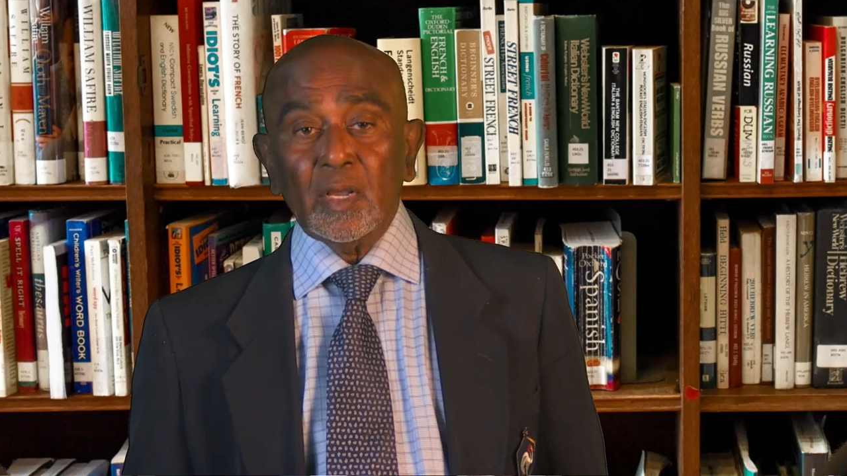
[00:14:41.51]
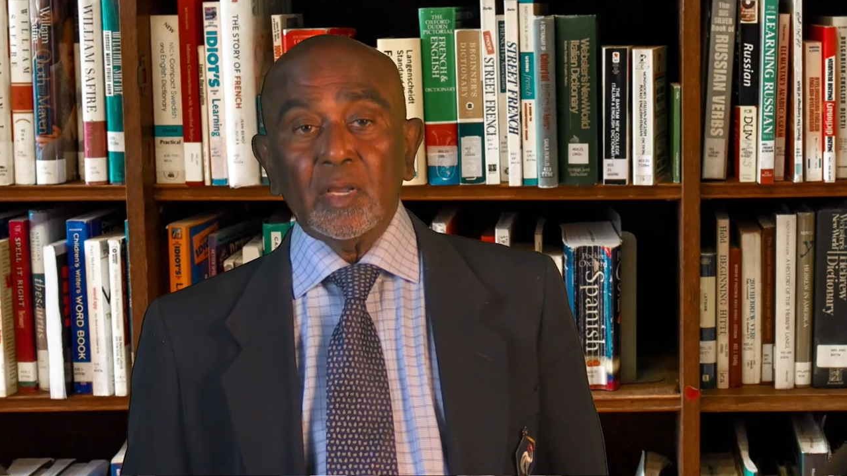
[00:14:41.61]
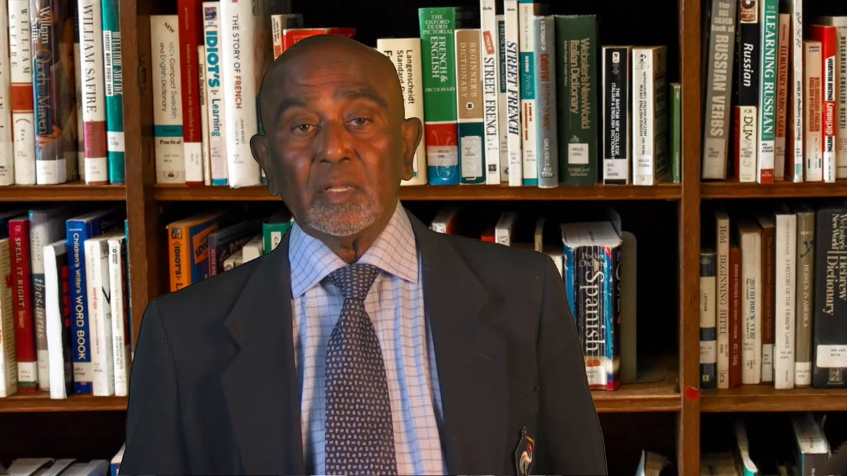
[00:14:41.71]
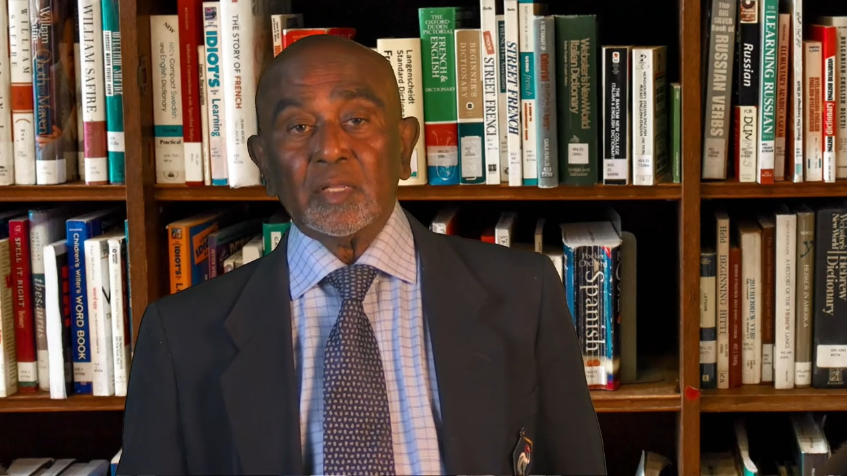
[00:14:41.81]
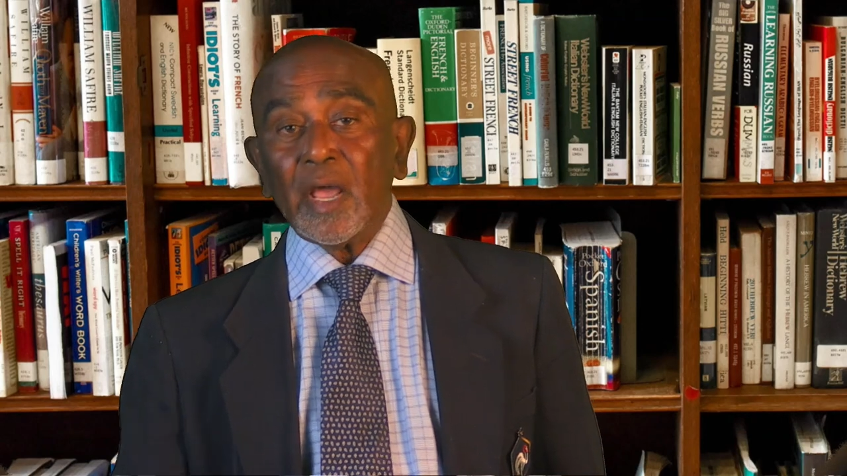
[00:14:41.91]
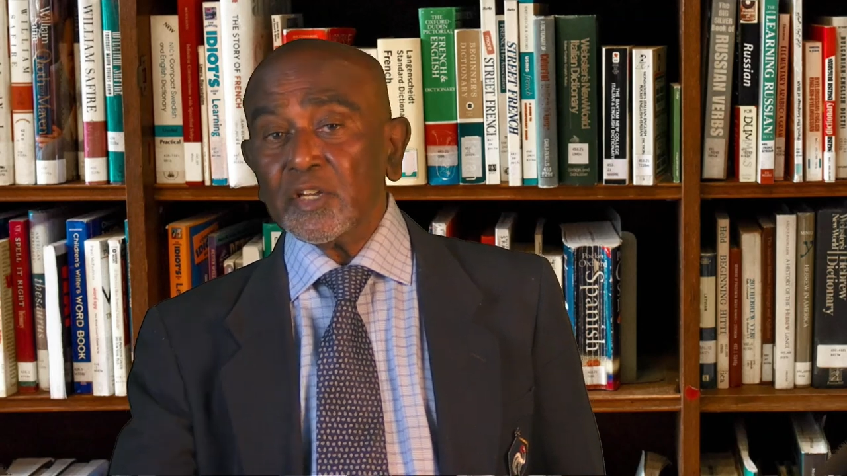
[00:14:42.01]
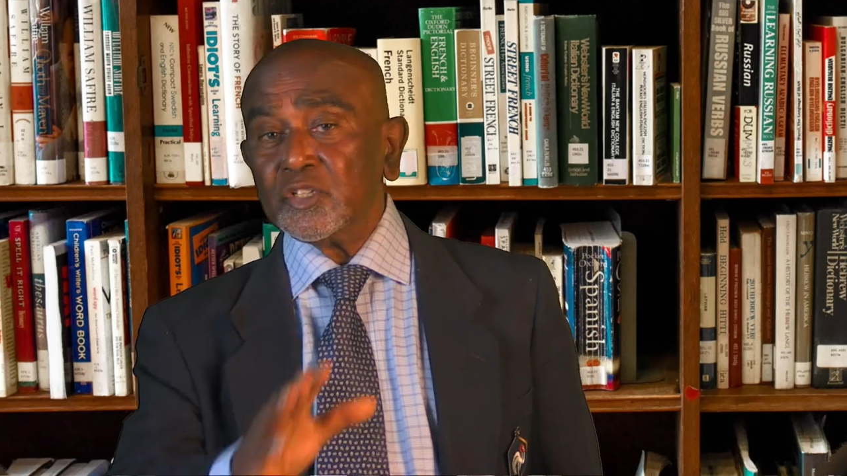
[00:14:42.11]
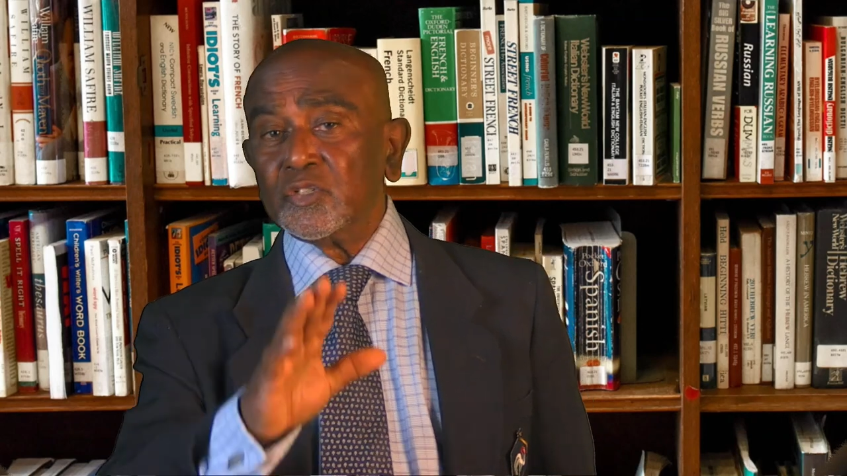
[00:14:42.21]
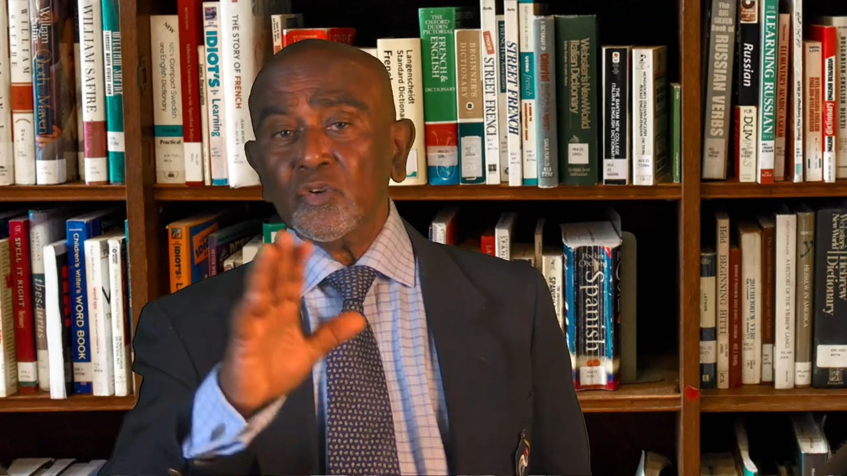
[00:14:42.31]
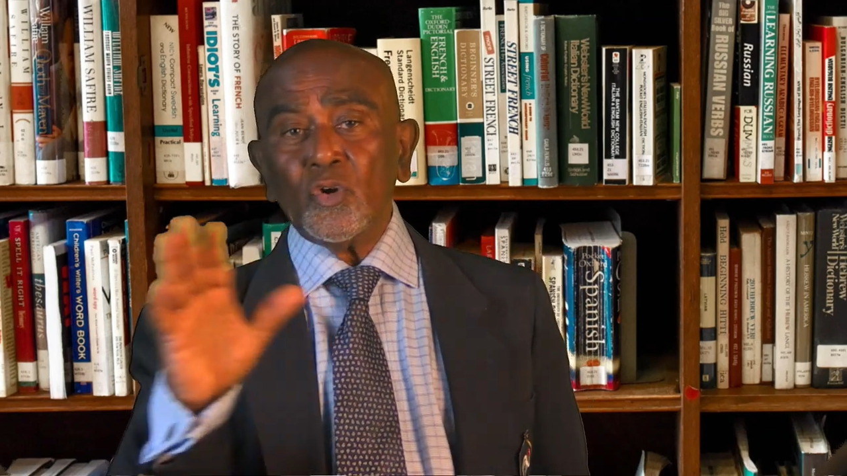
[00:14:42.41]
There
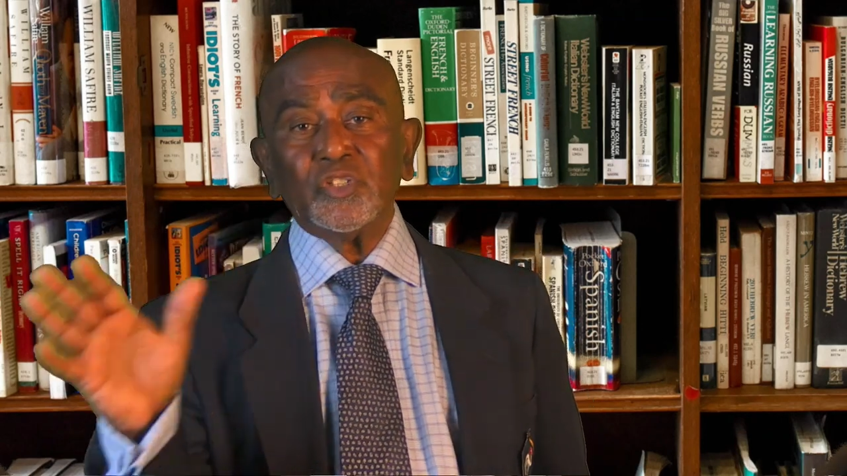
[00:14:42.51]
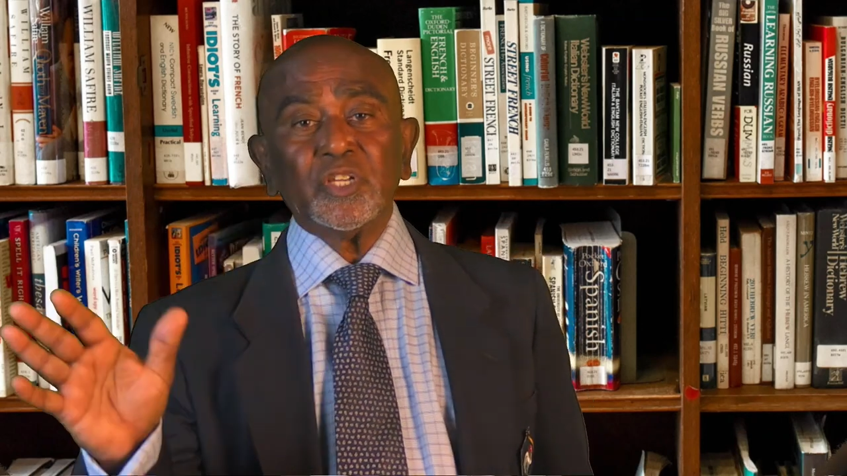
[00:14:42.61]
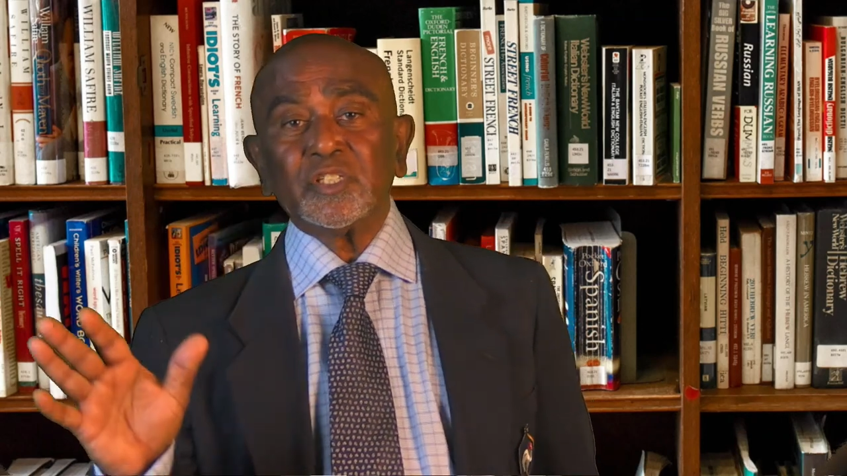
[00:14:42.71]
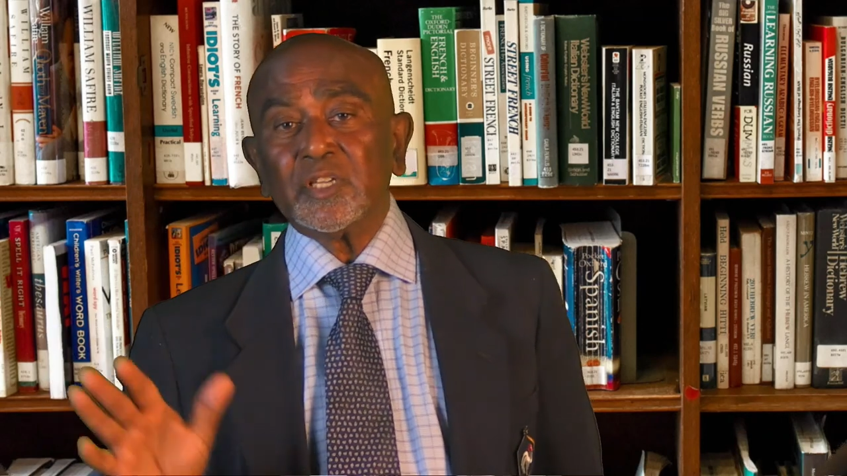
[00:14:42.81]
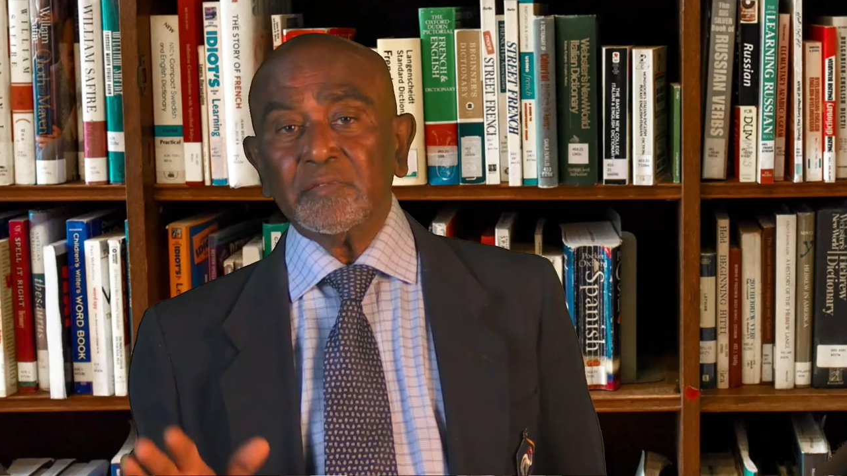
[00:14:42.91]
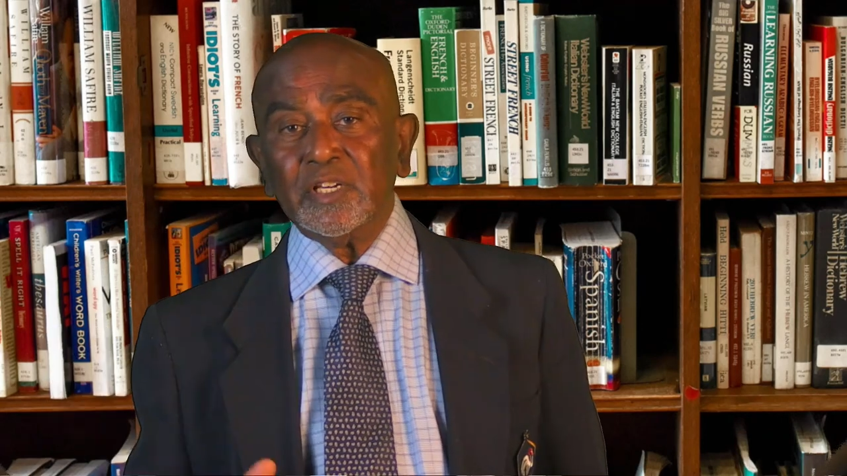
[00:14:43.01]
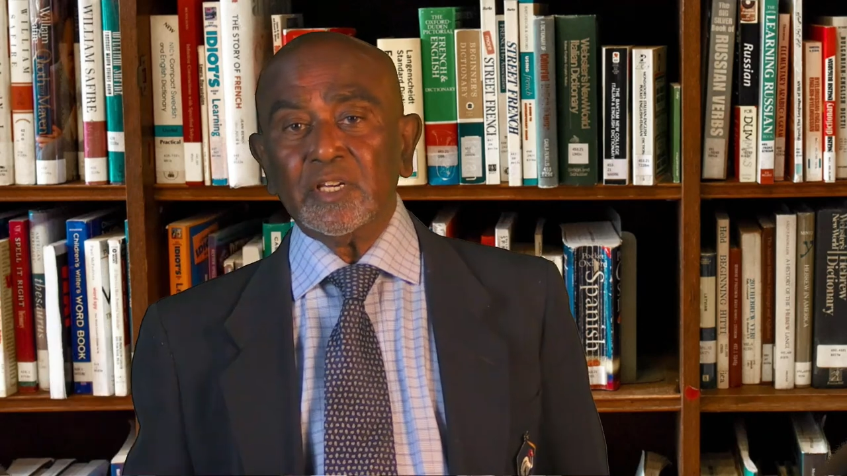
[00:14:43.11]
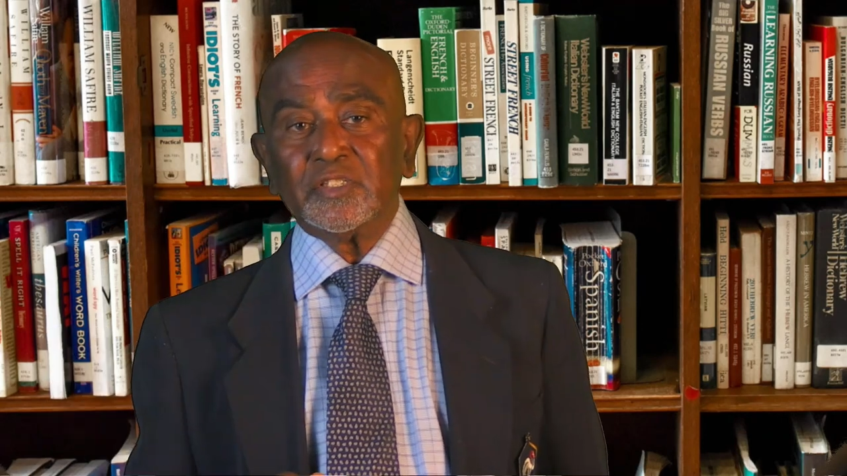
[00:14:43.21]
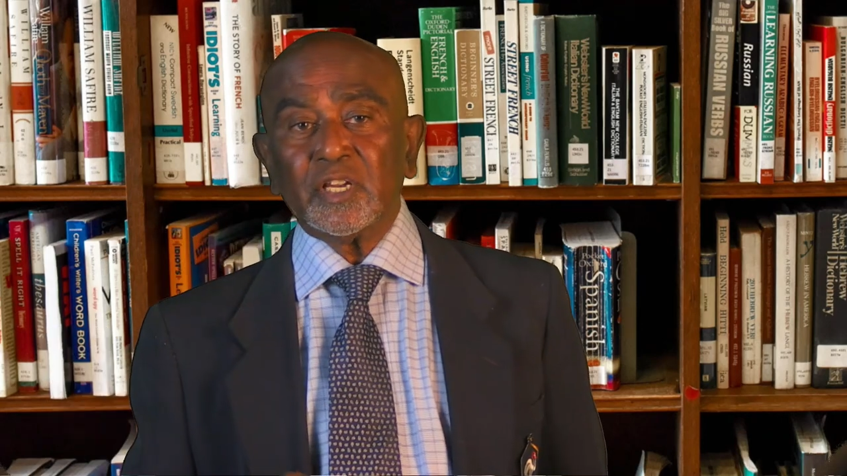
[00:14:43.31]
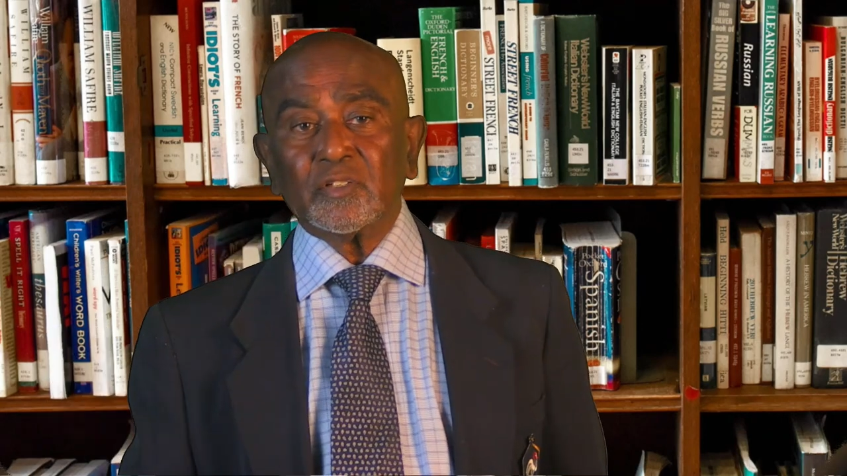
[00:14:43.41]
is no such
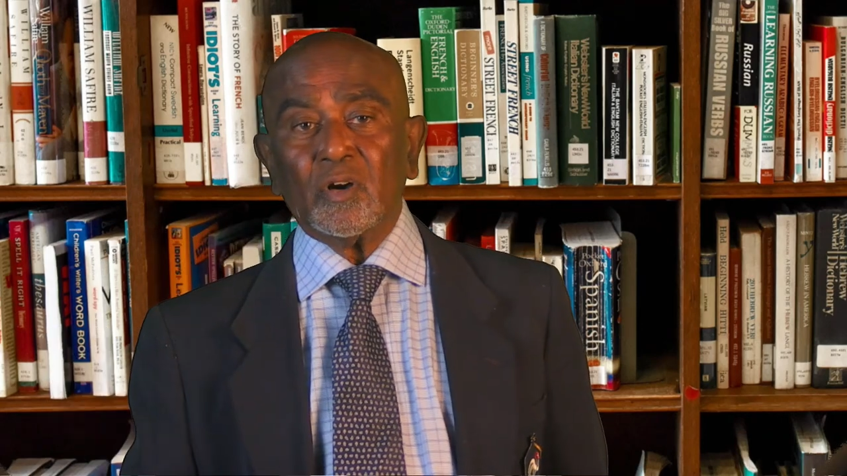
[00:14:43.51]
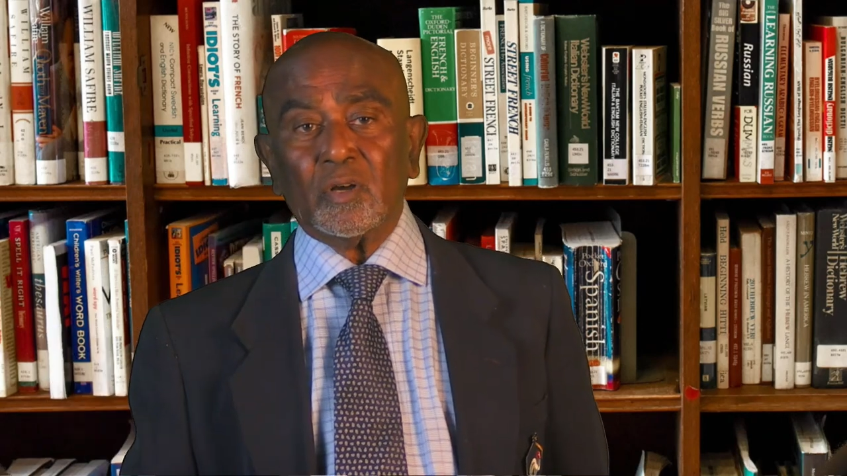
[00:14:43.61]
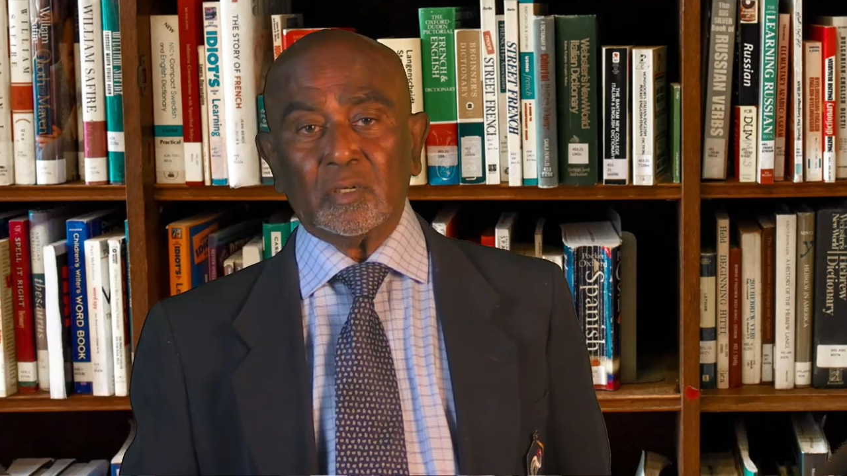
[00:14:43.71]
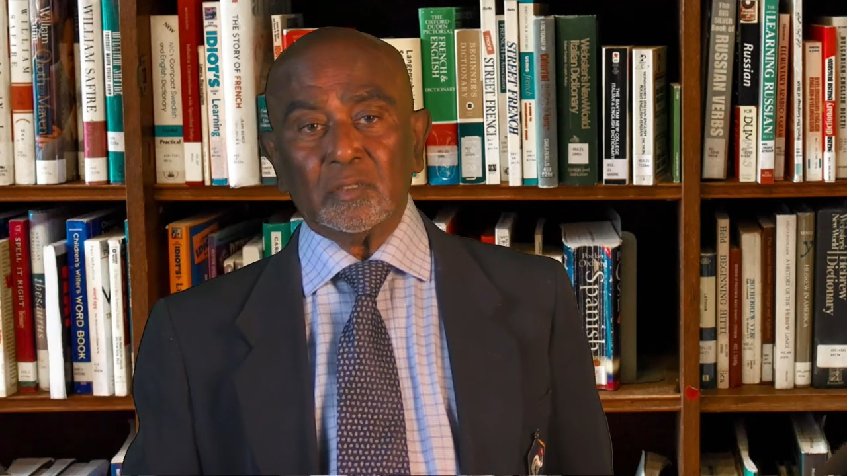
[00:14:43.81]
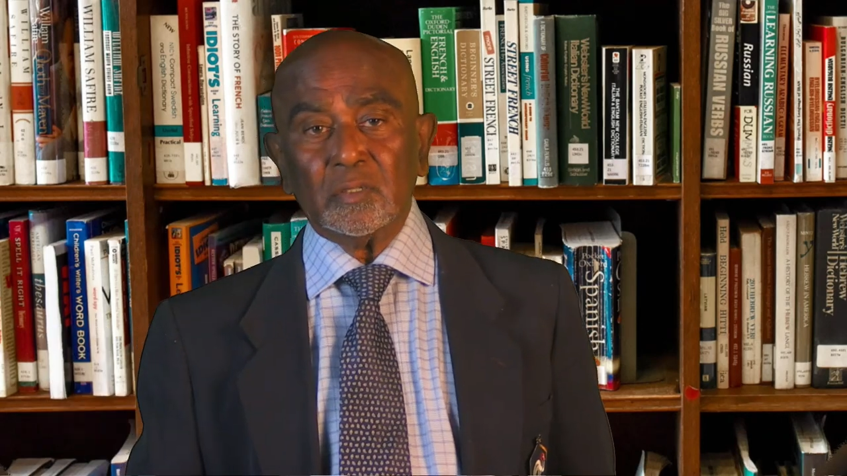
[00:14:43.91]
evidence at all.